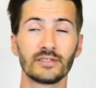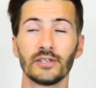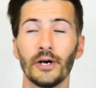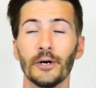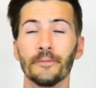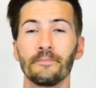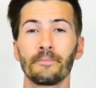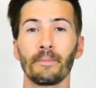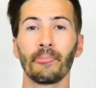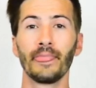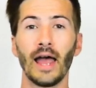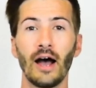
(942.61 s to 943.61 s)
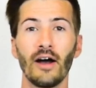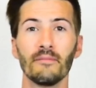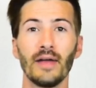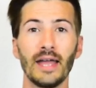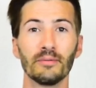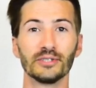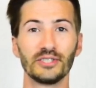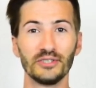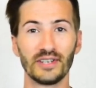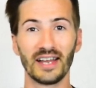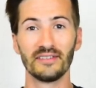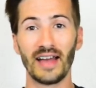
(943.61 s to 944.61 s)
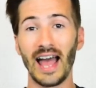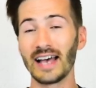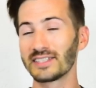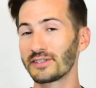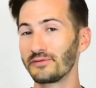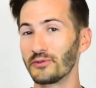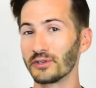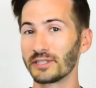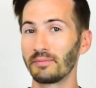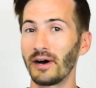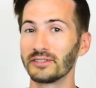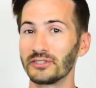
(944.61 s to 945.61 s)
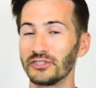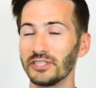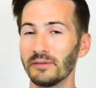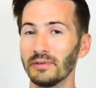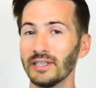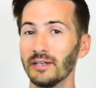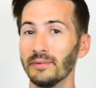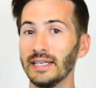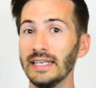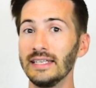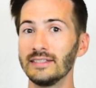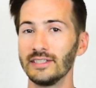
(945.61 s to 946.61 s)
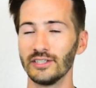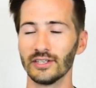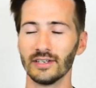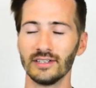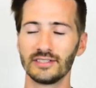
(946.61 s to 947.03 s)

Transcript: So now I'm able to kind of ask for sponsorship a little bit easier.